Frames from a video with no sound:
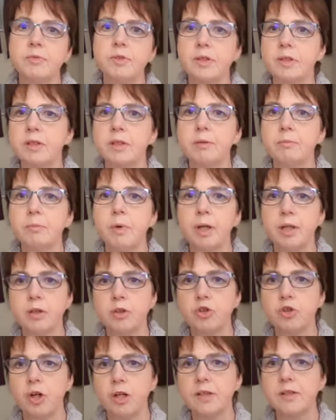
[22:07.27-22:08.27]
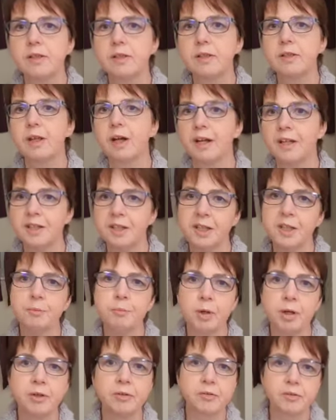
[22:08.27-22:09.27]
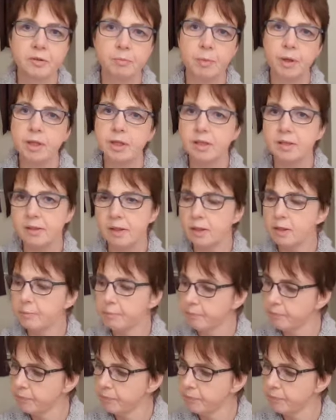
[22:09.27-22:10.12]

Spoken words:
I didn't make the dress that I'd earmarked to make it in.